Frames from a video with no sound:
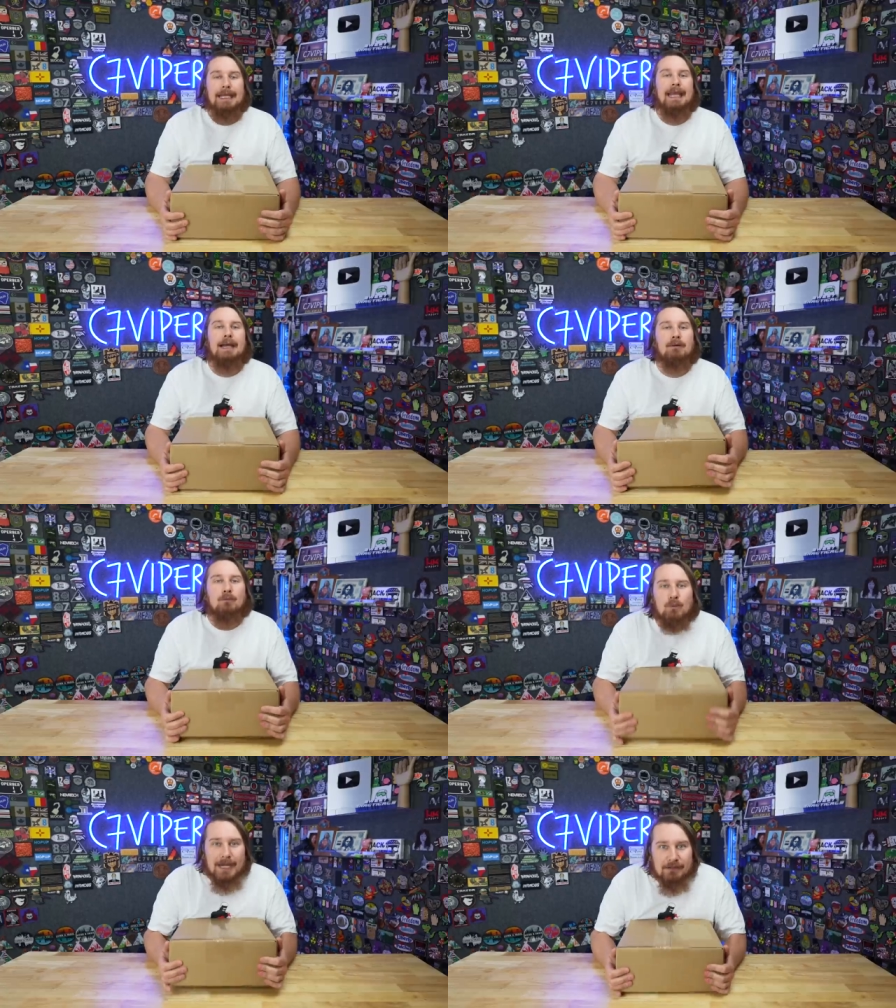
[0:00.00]
can't
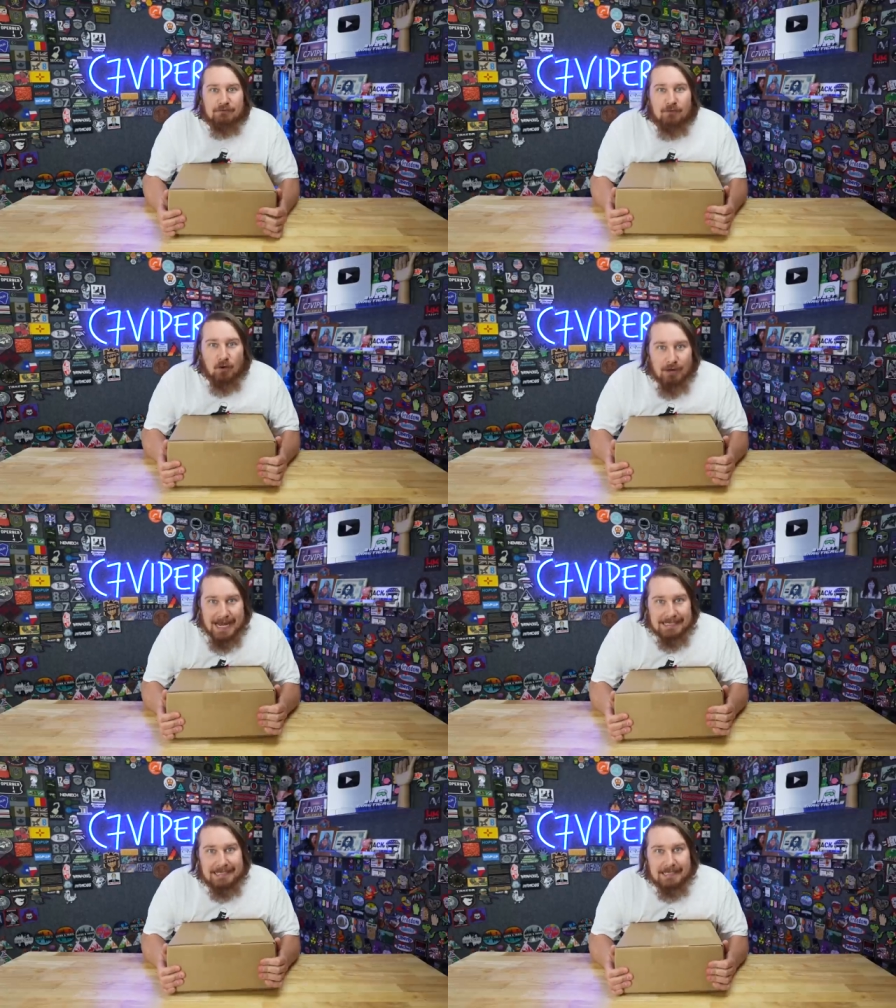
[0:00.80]
wait for
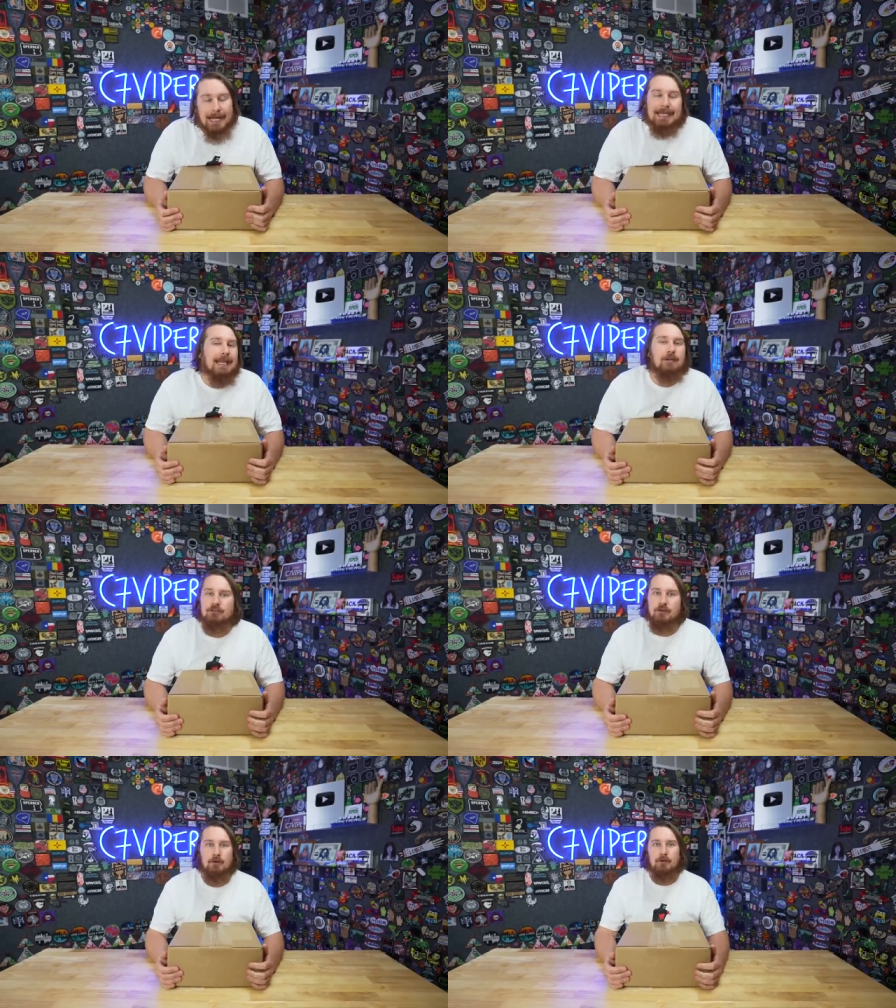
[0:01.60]
it. I can't
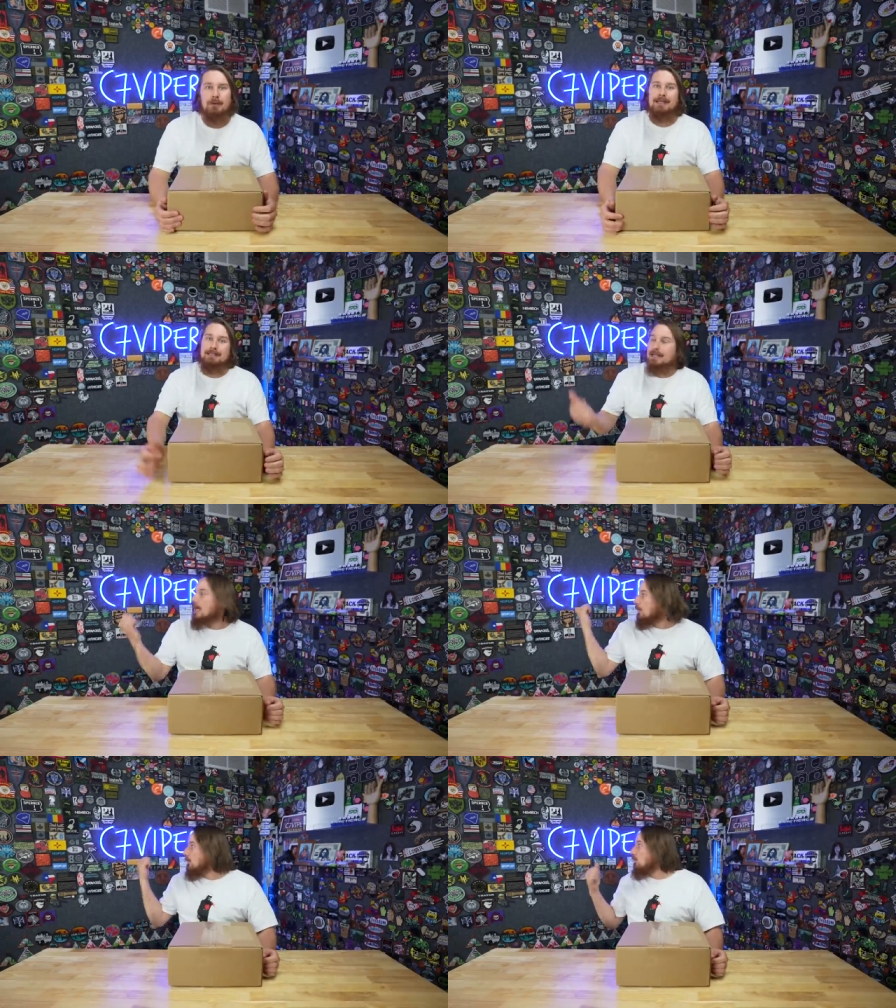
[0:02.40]
show you. It's
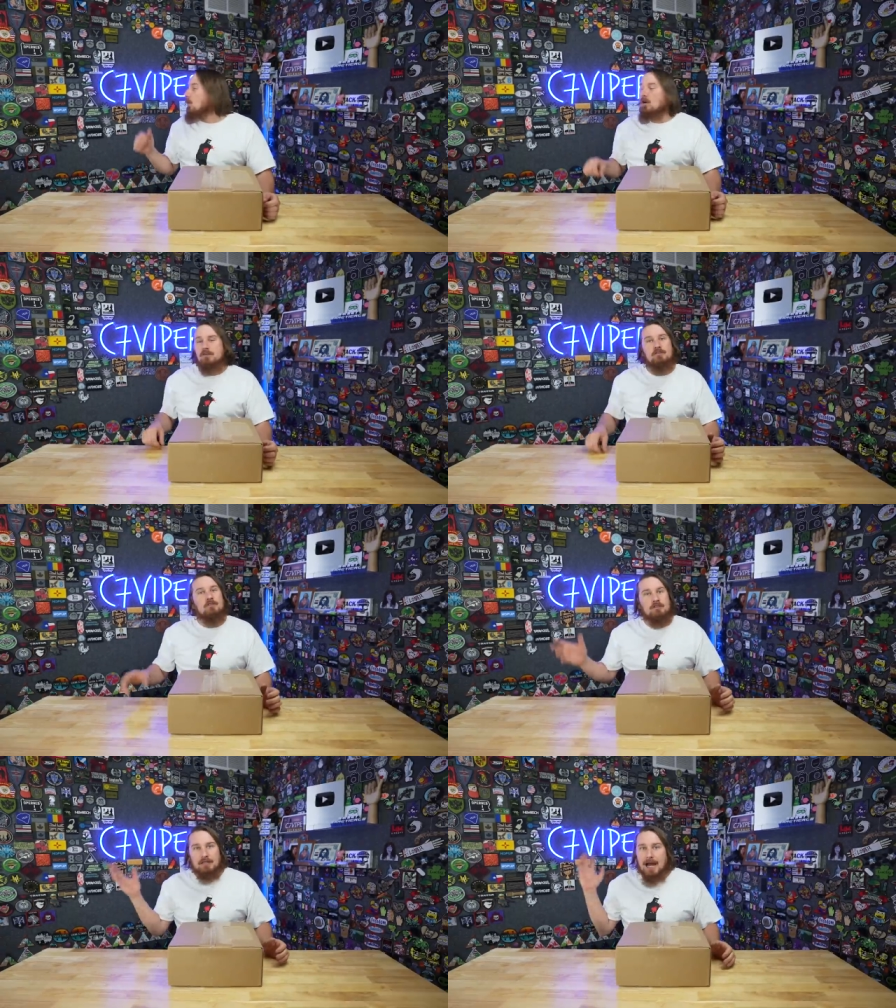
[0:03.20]
not on the wall, so
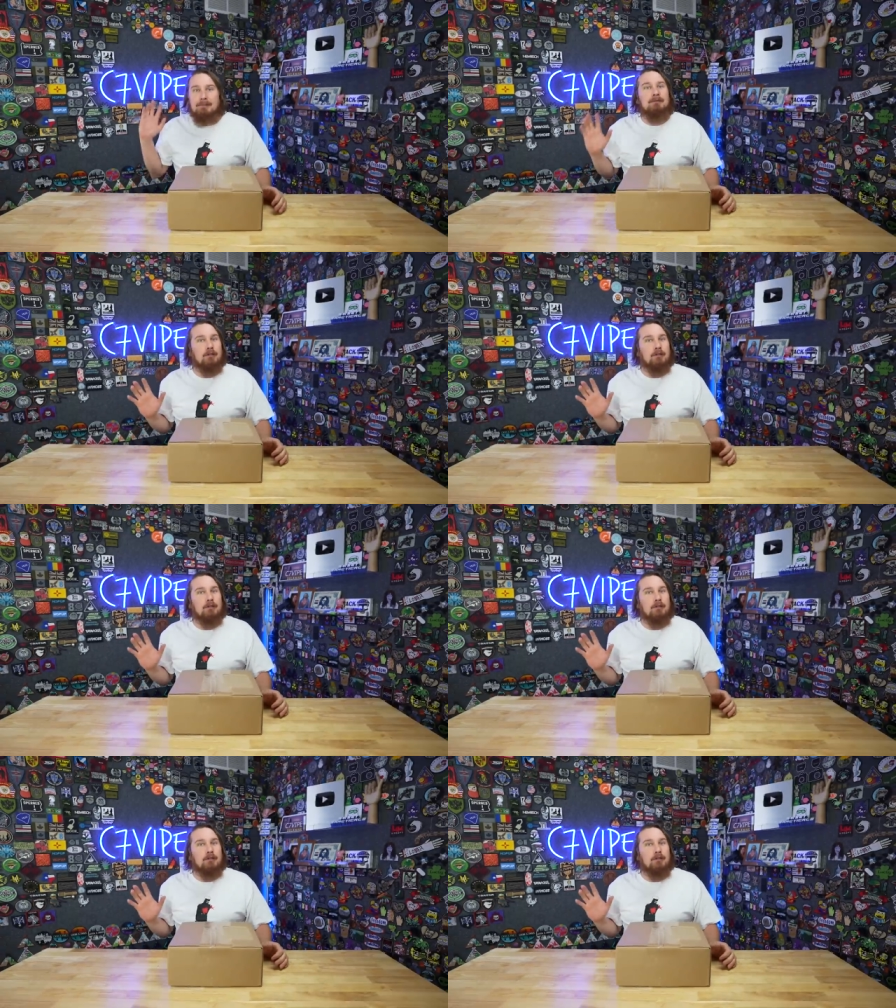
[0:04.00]
stop